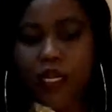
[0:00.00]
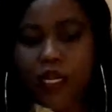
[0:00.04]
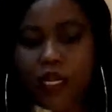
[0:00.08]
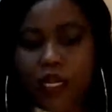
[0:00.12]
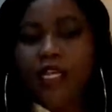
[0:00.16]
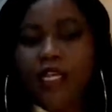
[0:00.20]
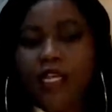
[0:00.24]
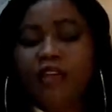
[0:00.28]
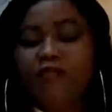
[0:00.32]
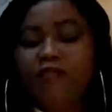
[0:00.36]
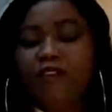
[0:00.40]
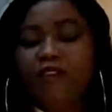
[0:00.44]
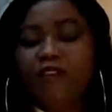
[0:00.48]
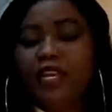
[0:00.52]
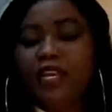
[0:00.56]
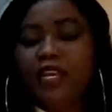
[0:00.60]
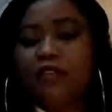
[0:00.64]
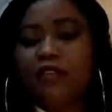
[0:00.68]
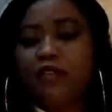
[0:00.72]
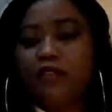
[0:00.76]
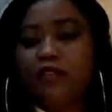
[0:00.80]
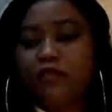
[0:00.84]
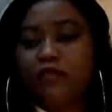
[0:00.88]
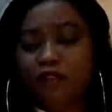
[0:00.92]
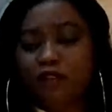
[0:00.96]
It's a
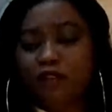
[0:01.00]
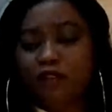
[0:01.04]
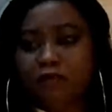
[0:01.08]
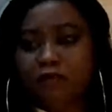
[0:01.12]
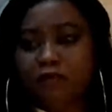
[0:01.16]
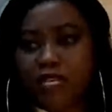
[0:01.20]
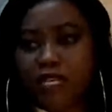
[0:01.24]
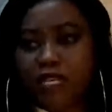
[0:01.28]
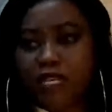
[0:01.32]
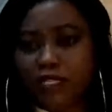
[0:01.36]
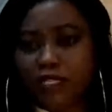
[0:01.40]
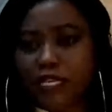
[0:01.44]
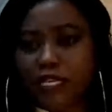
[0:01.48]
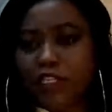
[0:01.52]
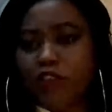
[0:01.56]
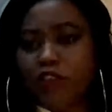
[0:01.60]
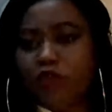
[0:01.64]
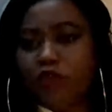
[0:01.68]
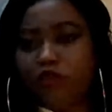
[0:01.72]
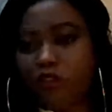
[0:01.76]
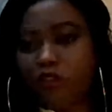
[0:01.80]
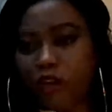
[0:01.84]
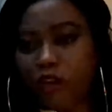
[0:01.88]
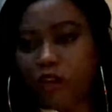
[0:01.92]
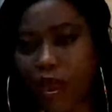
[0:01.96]
very tough business to
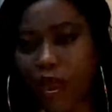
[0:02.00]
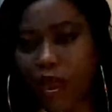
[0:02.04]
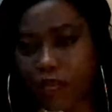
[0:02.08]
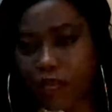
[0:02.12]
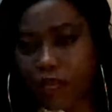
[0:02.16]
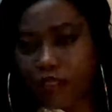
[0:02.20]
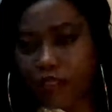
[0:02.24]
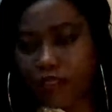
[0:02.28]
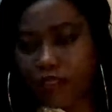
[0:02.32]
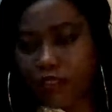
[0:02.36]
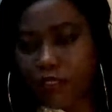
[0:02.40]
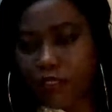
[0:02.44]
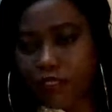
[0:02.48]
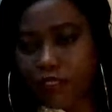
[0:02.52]
crack